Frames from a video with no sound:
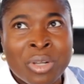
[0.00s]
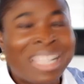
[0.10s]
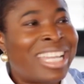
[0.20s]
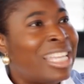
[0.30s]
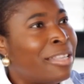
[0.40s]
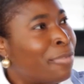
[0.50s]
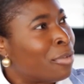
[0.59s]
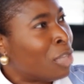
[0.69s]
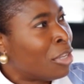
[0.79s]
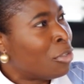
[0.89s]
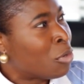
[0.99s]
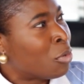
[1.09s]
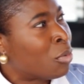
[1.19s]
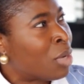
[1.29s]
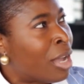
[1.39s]
gleaning
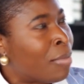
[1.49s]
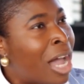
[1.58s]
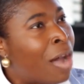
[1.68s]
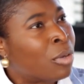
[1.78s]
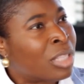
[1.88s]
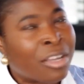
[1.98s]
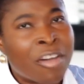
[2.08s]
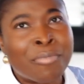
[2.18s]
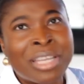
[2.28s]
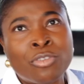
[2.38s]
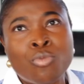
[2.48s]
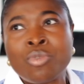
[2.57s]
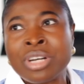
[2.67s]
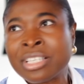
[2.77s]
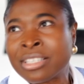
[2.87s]
into how the government
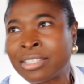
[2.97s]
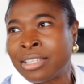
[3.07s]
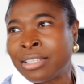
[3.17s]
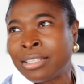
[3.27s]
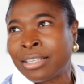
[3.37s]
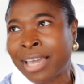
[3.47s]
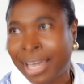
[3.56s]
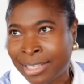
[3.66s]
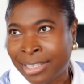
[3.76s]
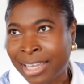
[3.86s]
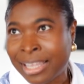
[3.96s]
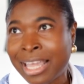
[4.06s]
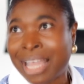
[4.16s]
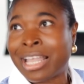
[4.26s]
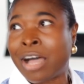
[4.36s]
works in Canada
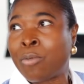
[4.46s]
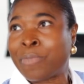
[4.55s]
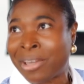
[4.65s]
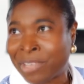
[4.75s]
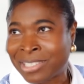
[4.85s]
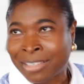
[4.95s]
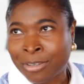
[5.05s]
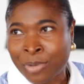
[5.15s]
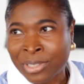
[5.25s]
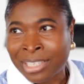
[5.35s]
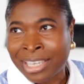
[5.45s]
and how private sector works